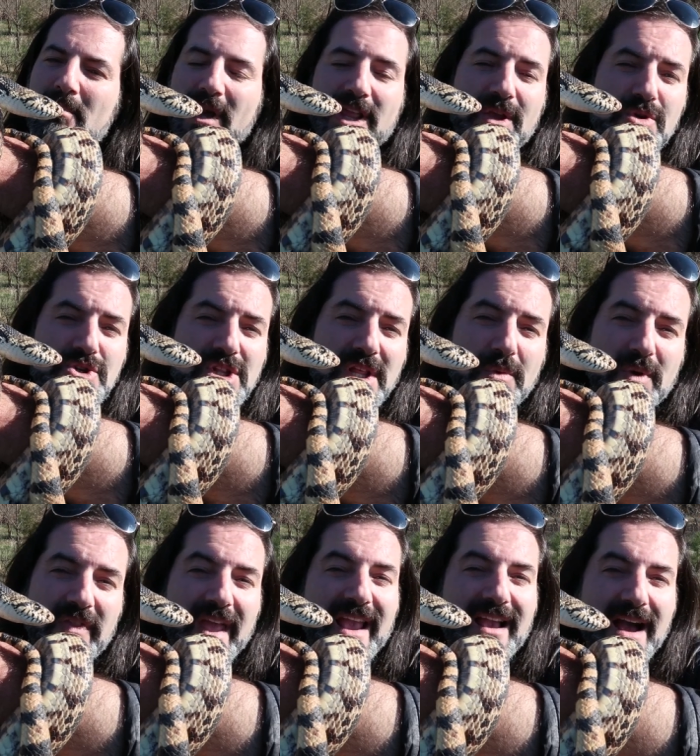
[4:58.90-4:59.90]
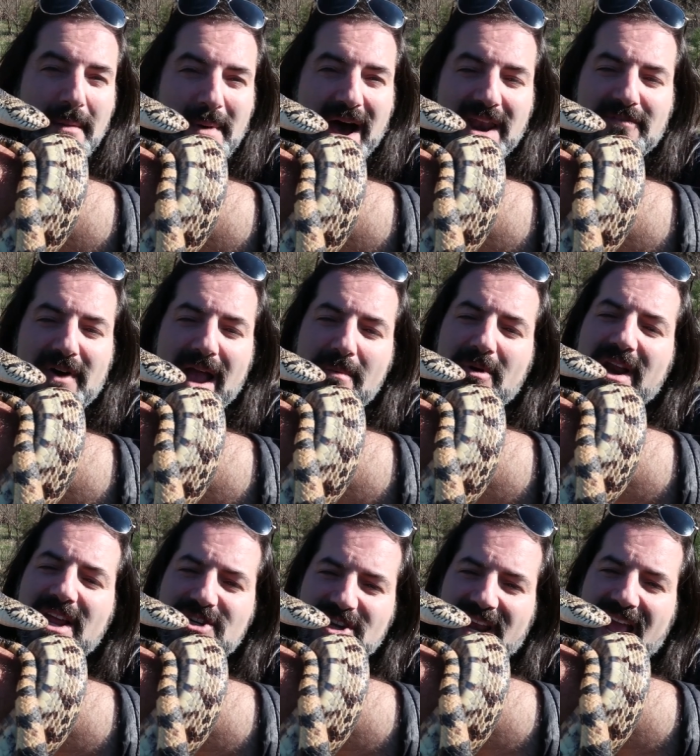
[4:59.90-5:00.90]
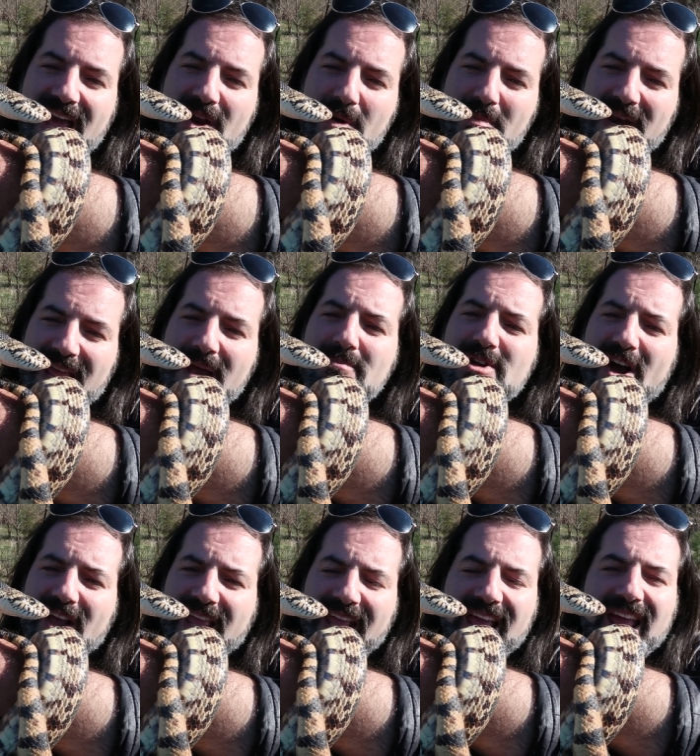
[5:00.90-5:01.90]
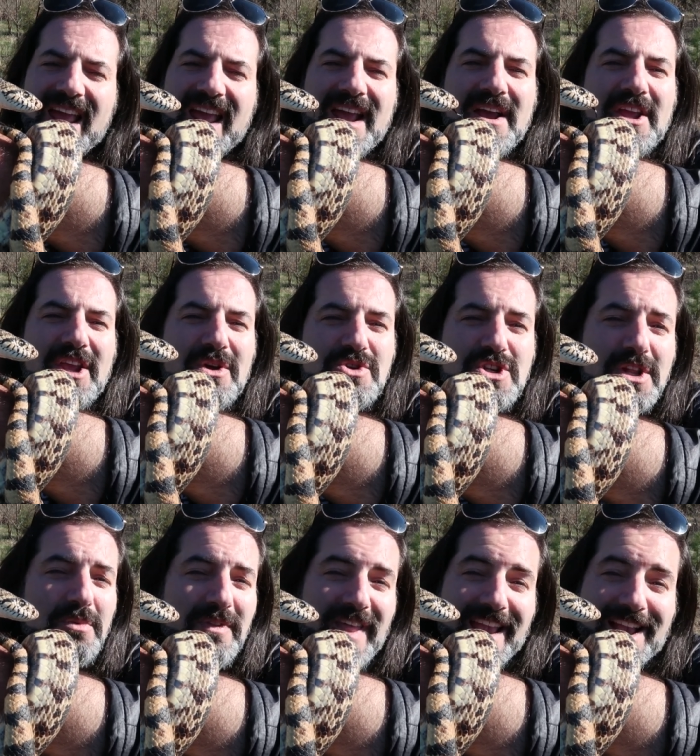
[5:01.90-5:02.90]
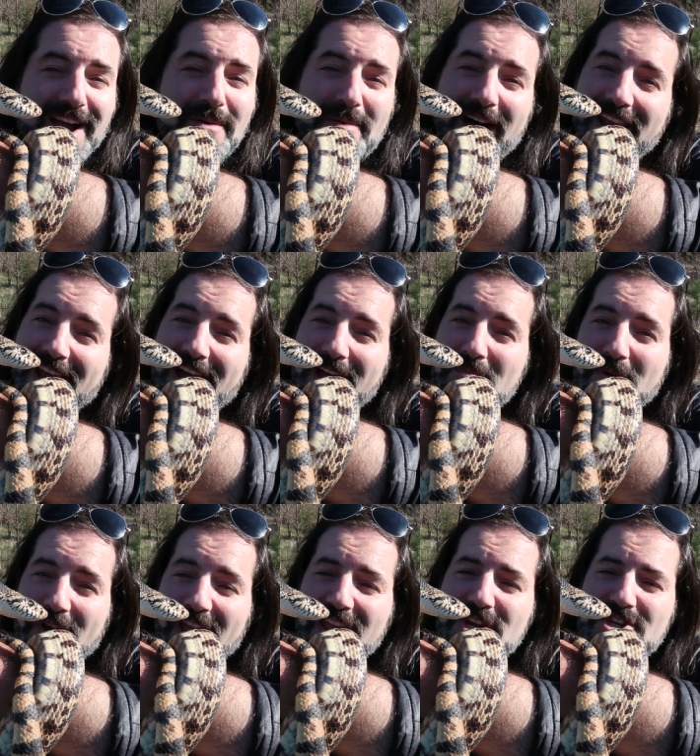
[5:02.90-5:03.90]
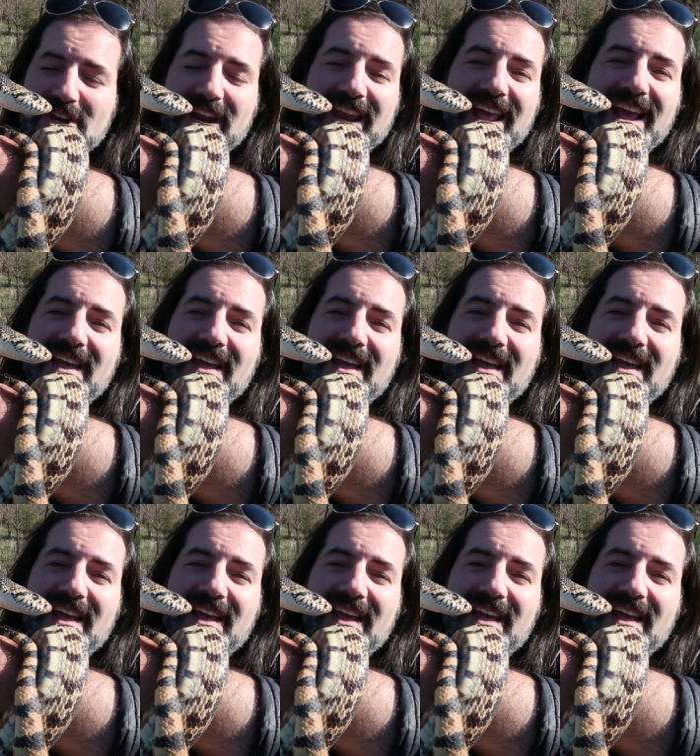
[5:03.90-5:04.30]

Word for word: But usually when they come out of hibernation, yeah, I know, buddy, I'm talking. Usually when they come out of hibernation,